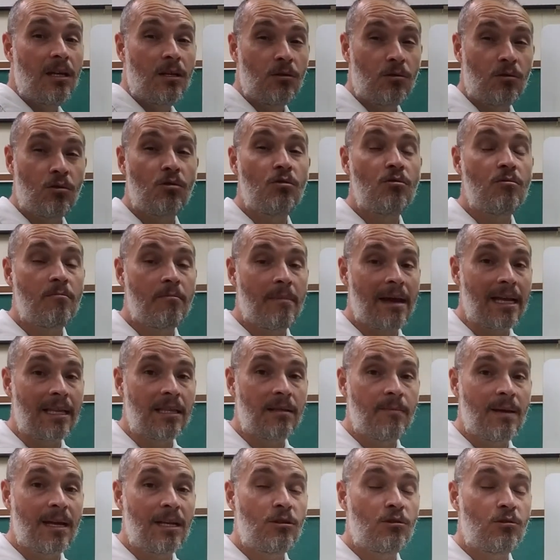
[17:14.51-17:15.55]
Do you make the
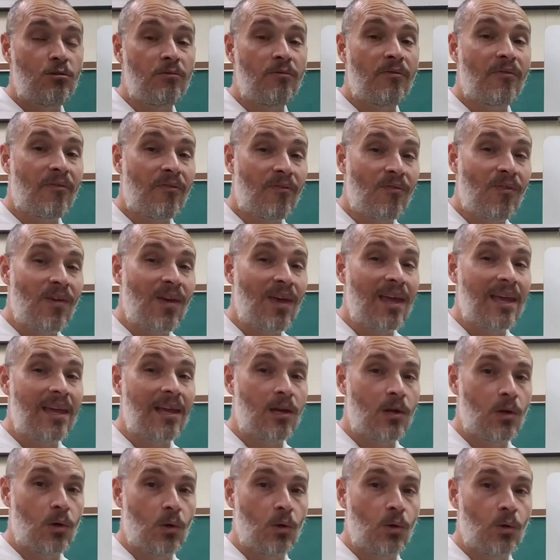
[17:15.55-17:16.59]
bed? Tu fais
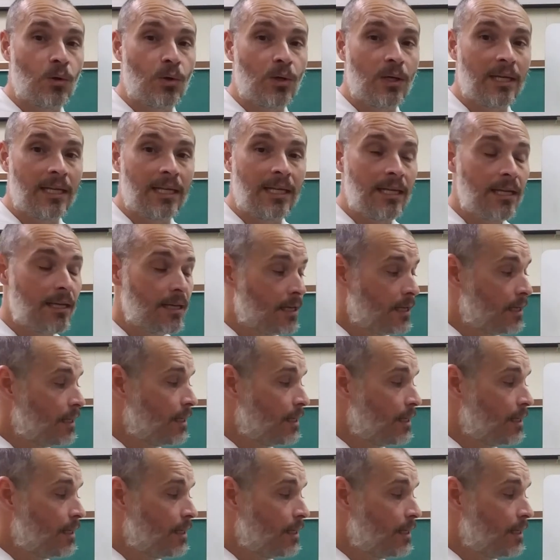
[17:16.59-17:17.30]
le lit.